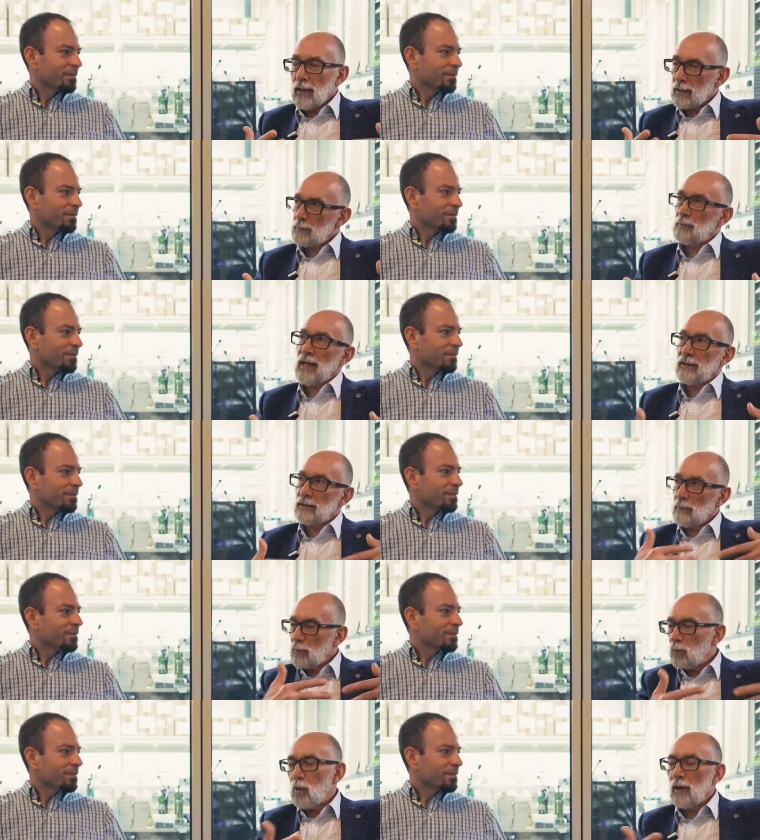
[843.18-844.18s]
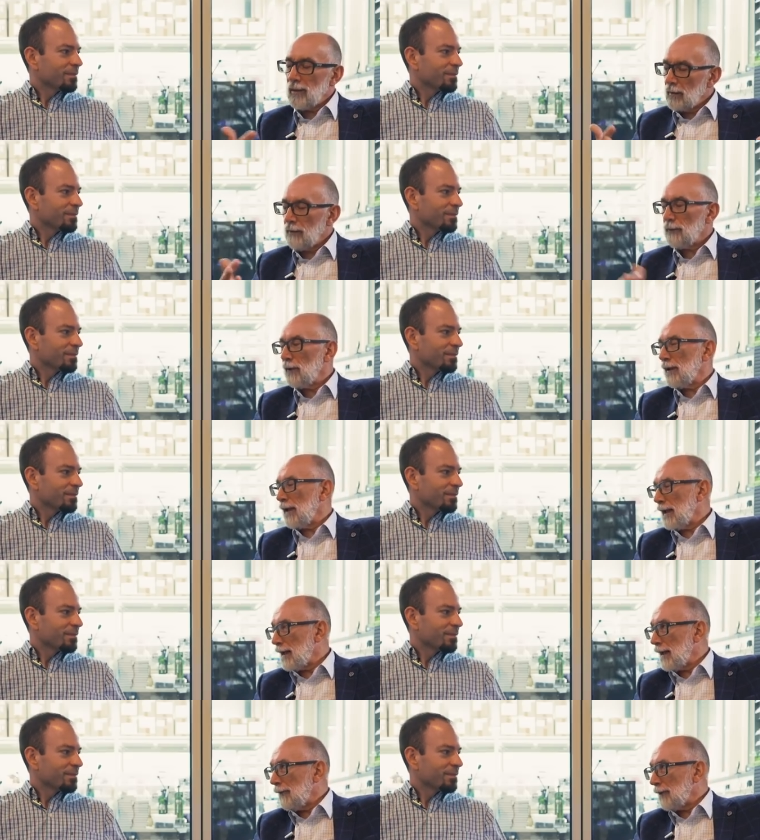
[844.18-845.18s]
Speaker 1: He expects some quality for
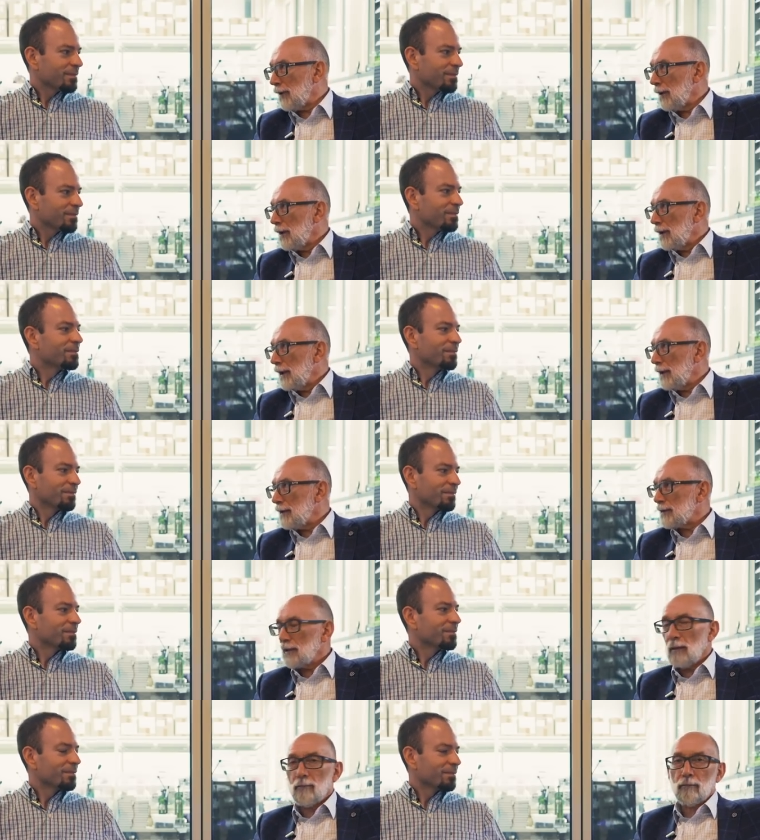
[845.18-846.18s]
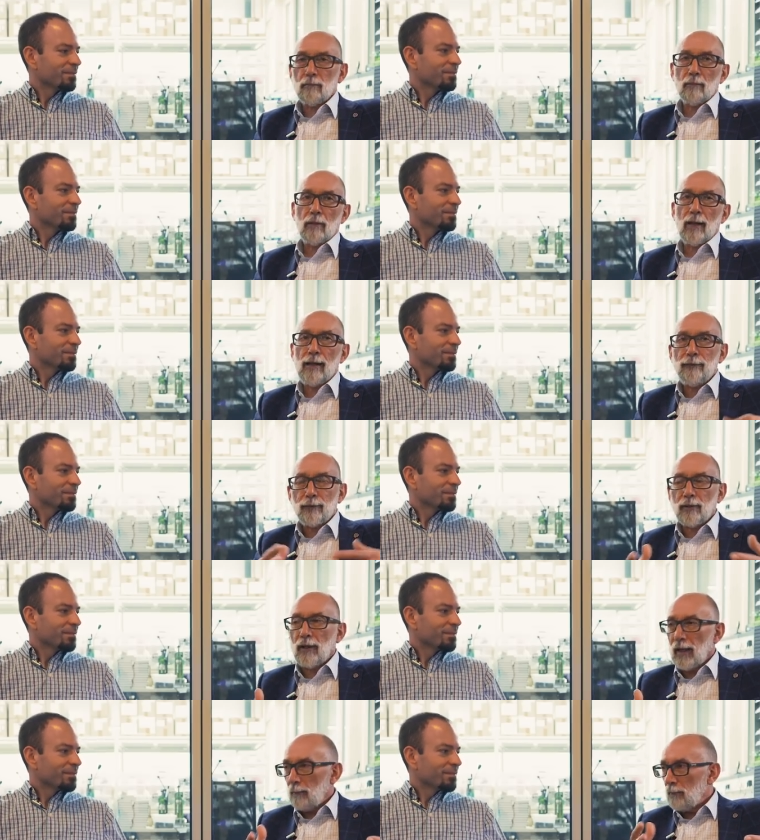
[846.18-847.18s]
that level mm-hmm. and some
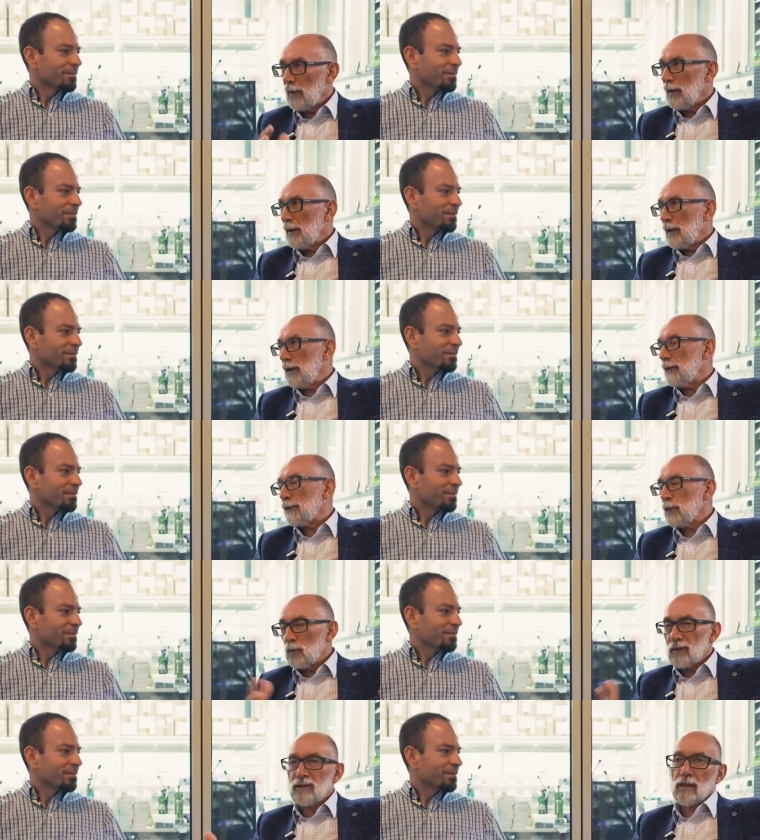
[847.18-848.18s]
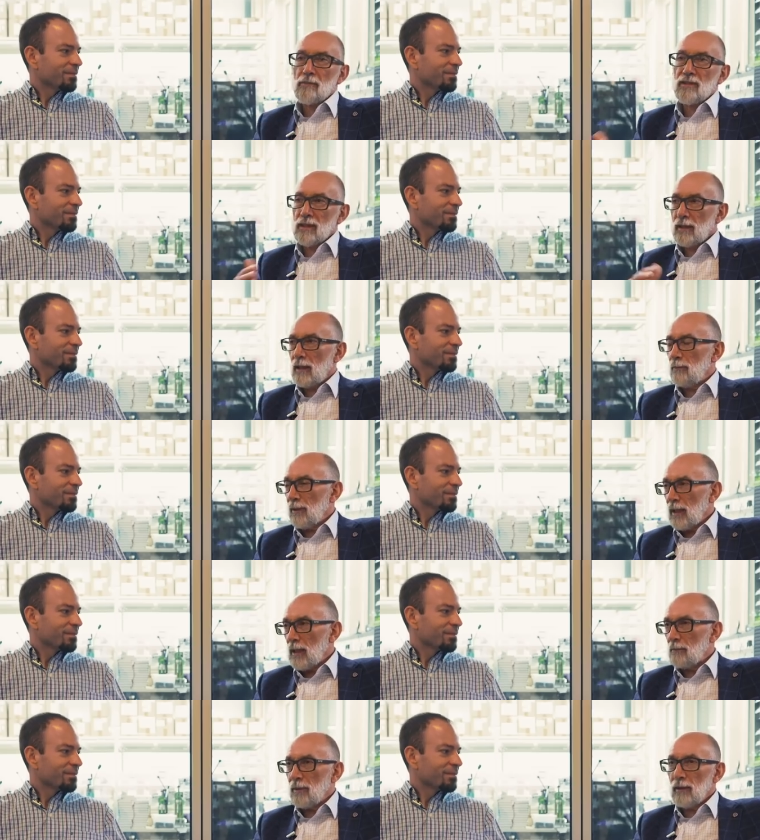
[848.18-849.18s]
lifetime. And of course, something can be
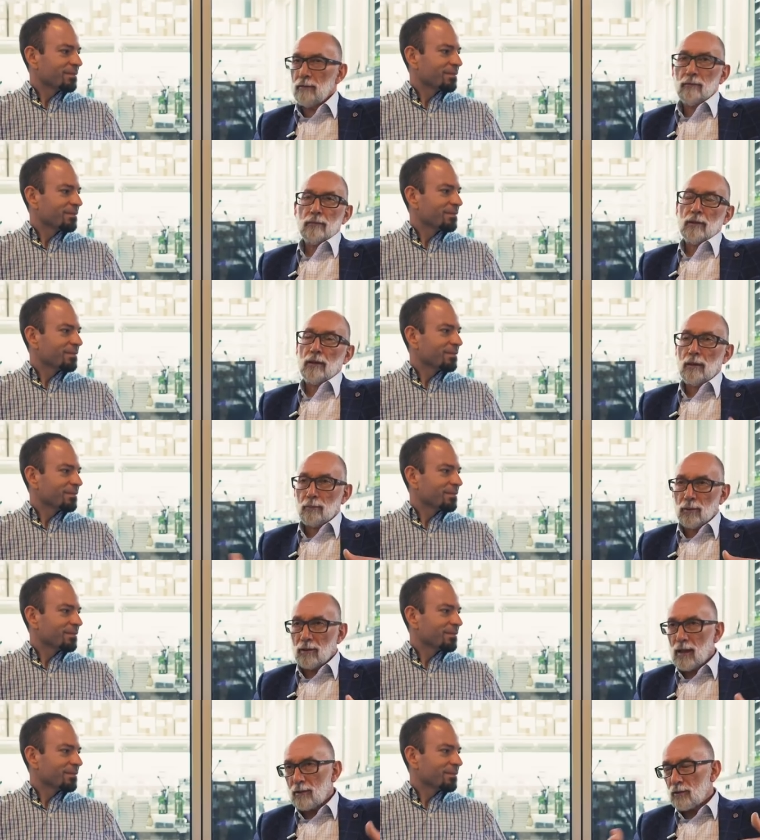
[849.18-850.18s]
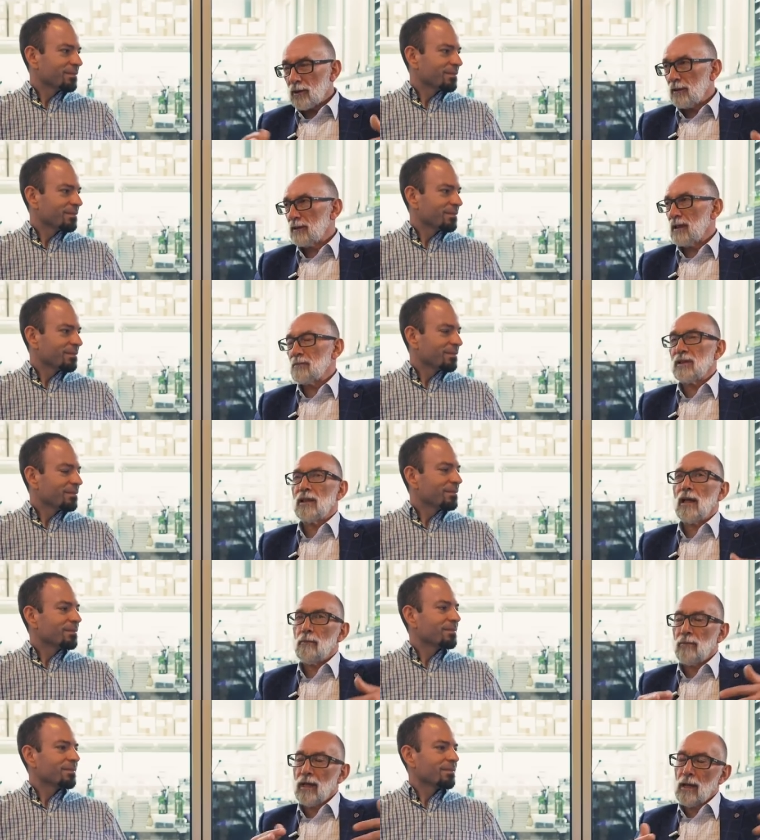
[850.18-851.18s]
happen in the production. Something
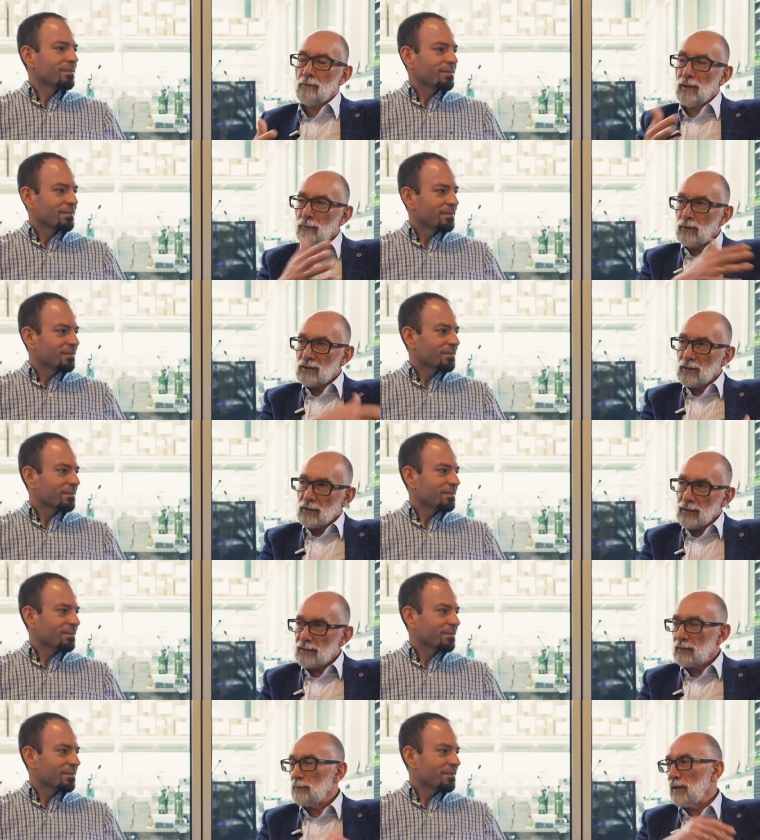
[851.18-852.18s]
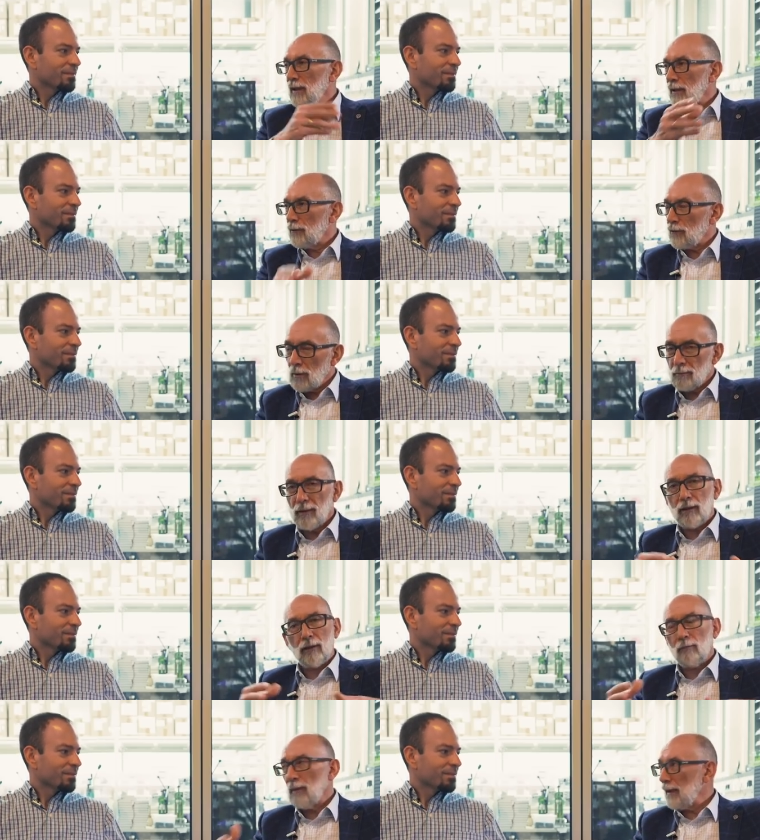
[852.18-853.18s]
can be happen with the customer. He drop
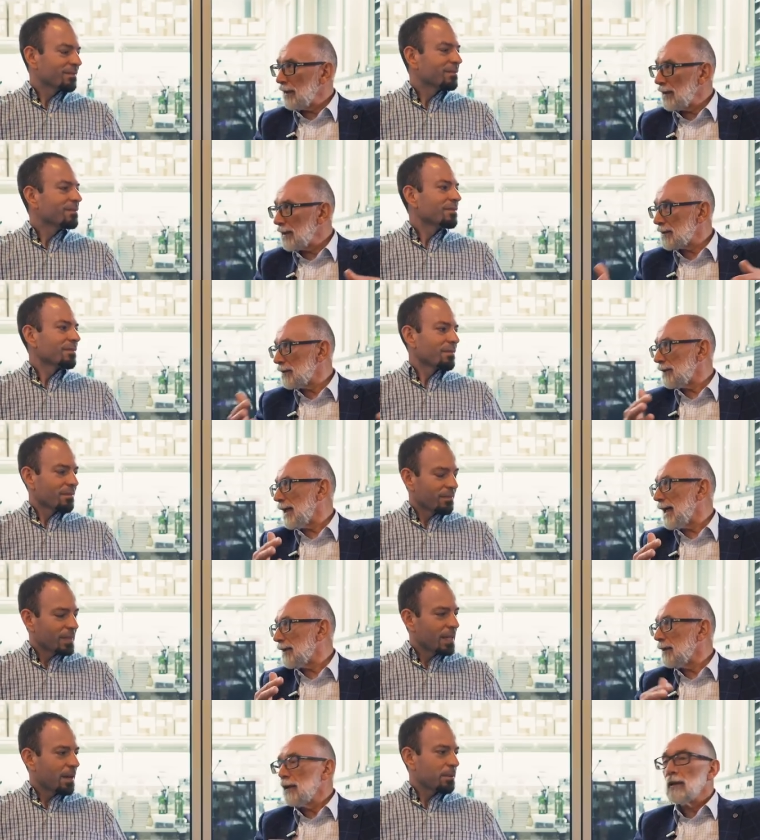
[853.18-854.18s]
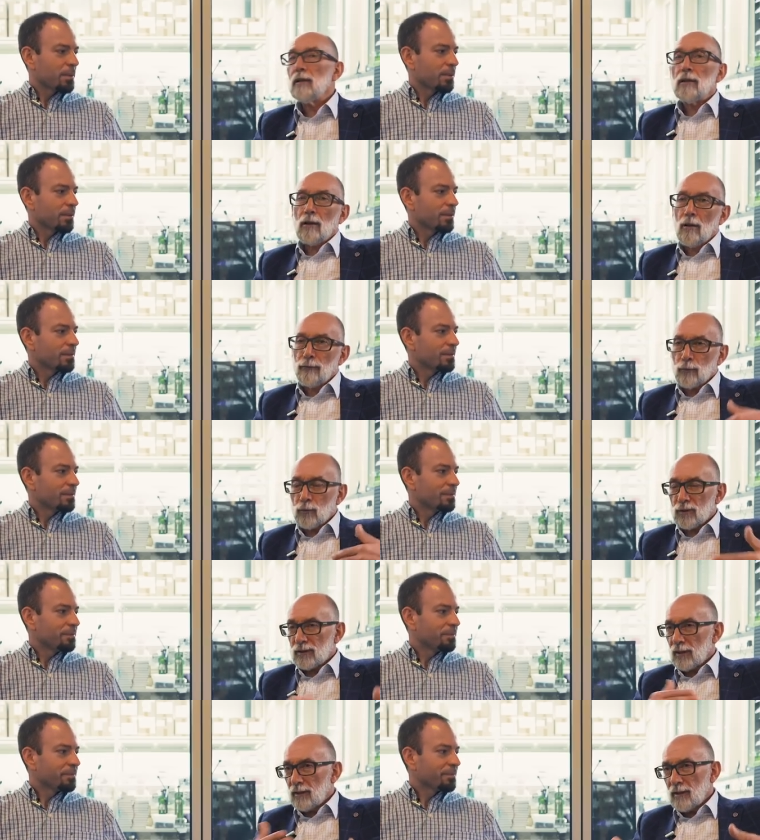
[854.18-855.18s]
it. He make this or that. Absolutely. Of
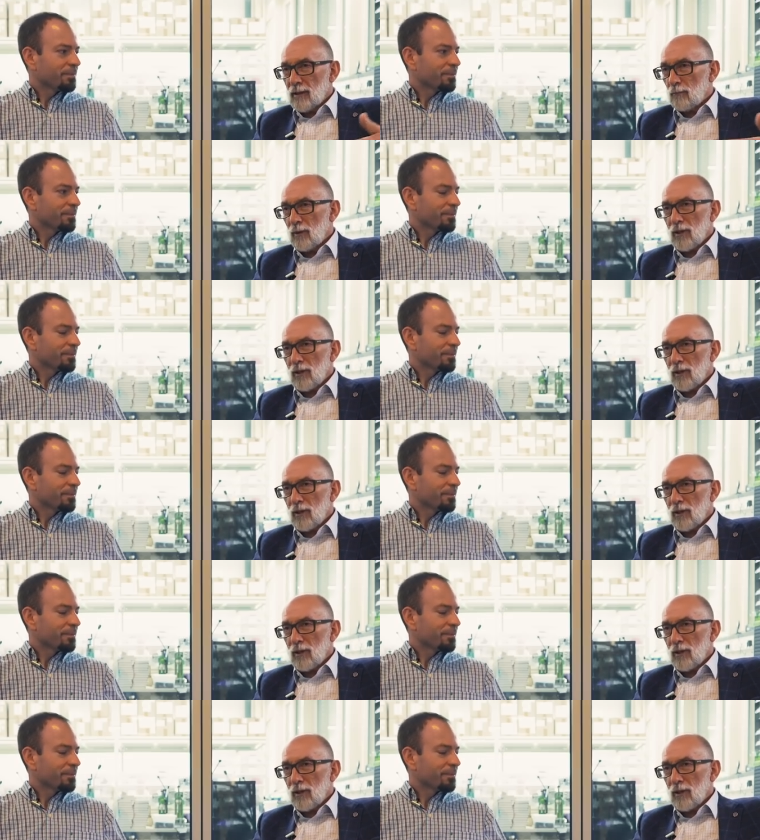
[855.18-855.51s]
course, and then